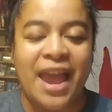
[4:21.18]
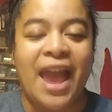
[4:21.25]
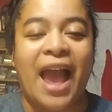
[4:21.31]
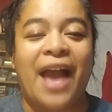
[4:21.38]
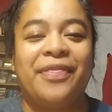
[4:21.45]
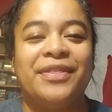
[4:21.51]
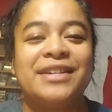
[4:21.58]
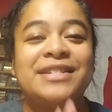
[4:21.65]

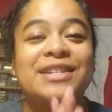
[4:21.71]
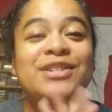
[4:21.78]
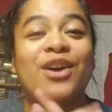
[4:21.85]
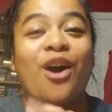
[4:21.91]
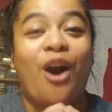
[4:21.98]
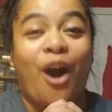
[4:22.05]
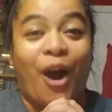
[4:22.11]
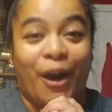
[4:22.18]
And this is a
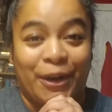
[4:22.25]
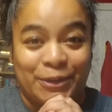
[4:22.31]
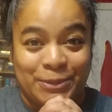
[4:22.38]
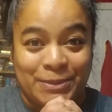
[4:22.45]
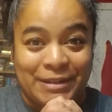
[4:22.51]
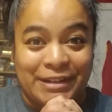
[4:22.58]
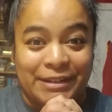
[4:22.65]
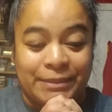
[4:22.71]
hard
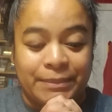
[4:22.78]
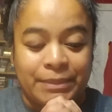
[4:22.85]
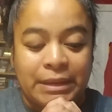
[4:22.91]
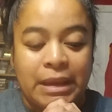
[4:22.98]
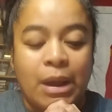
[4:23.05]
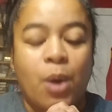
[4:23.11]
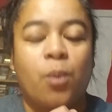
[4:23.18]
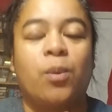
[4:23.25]
one.
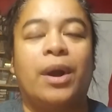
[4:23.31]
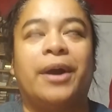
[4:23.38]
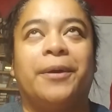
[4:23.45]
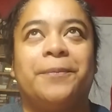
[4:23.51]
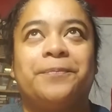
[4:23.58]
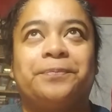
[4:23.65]
Well,